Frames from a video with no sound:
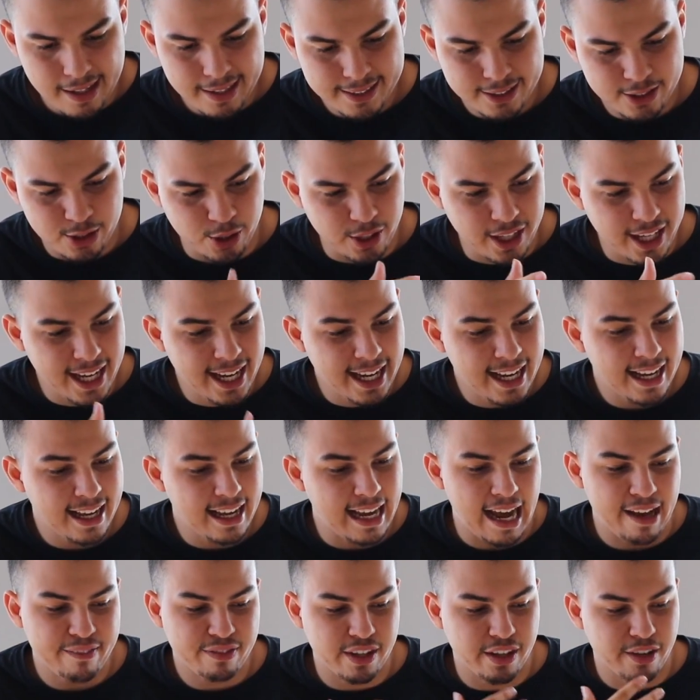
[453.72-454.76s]
So yeah,
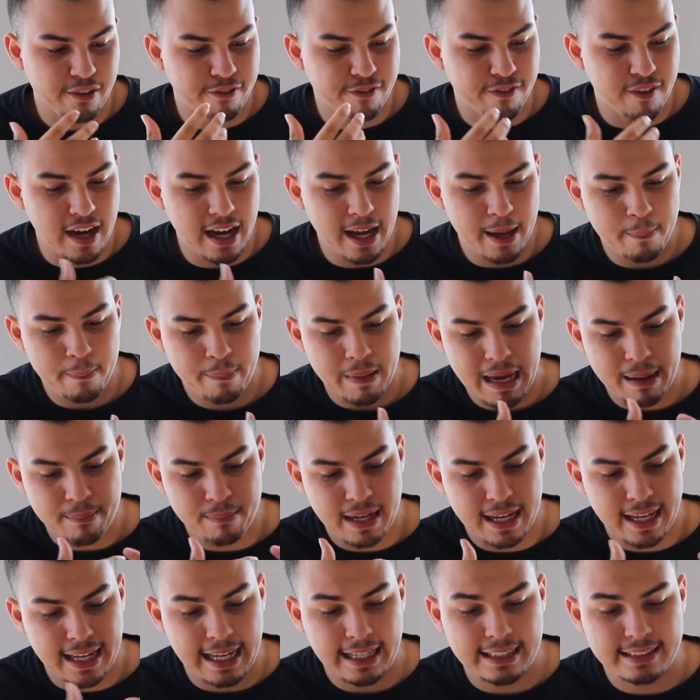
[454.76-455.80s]
after the fight,
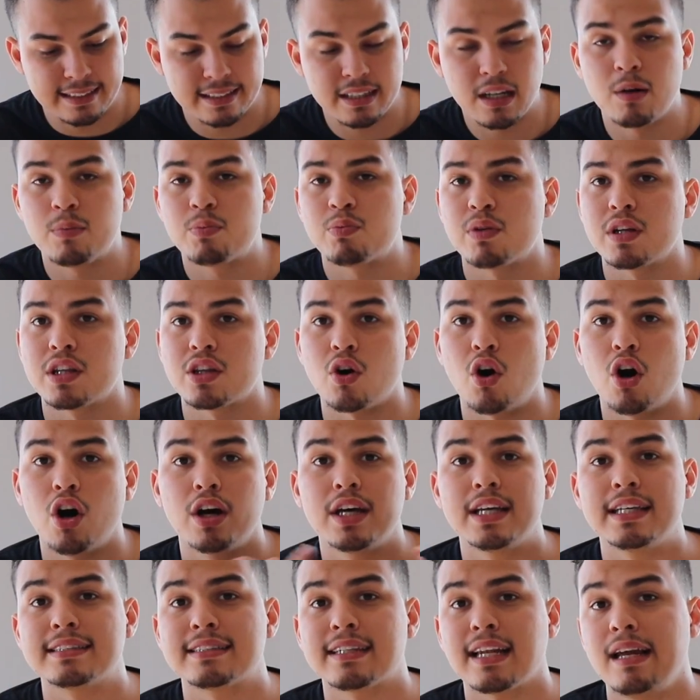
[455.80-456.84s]
Batman ends up with all
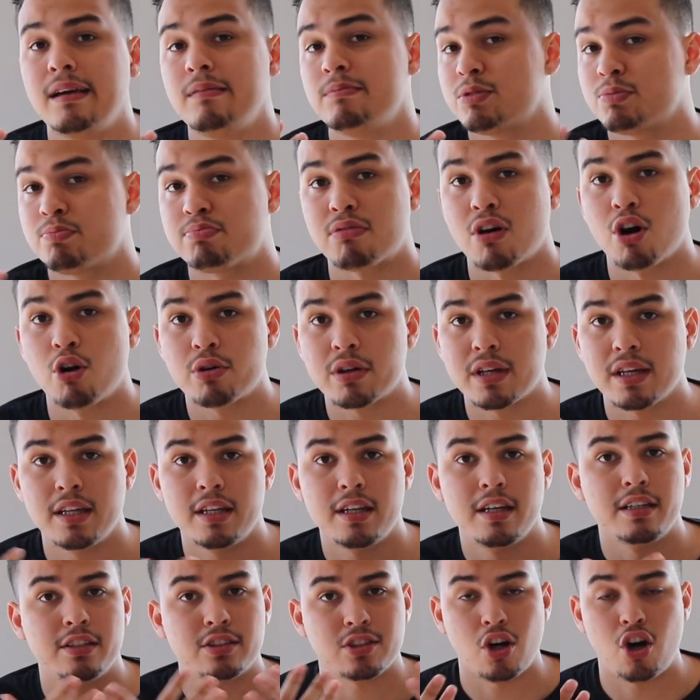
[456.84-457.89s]
his limbs
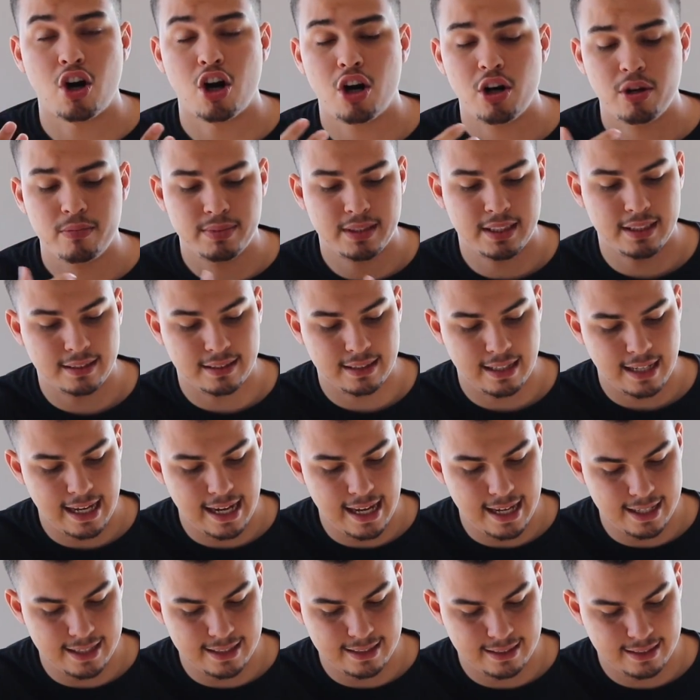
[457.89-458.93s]
broken, his arms, his
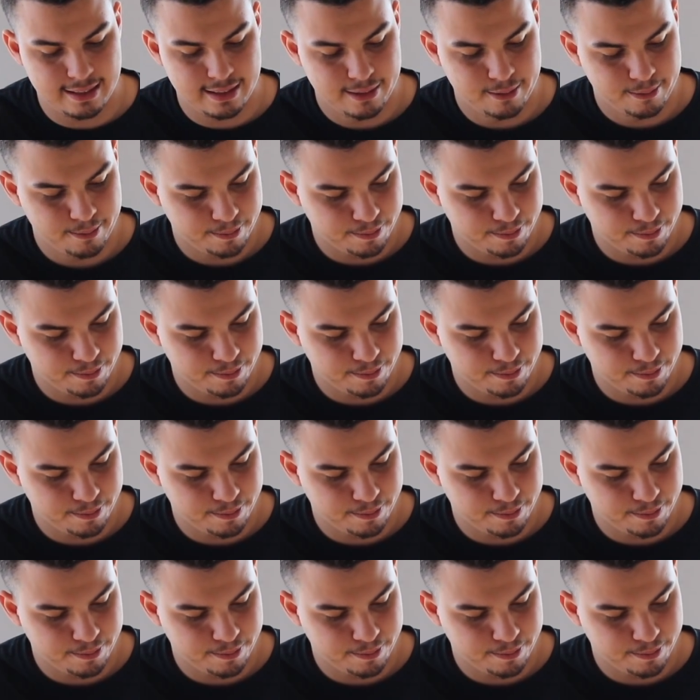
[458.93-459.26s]
legs.